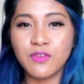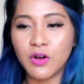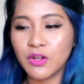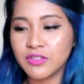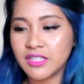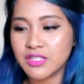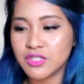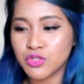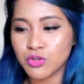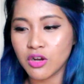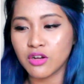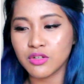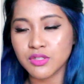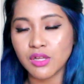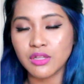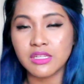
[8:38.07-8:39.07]
All these
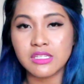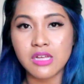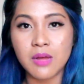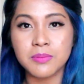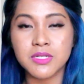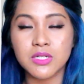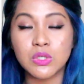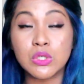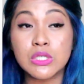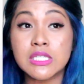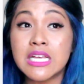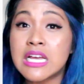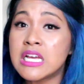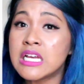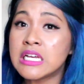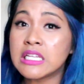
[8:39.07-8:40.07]
struggles, all these obstacles
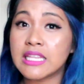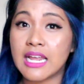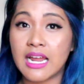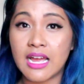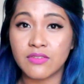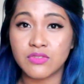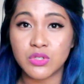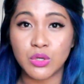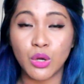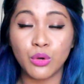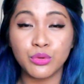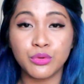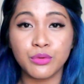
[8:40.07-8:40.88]
that I have to go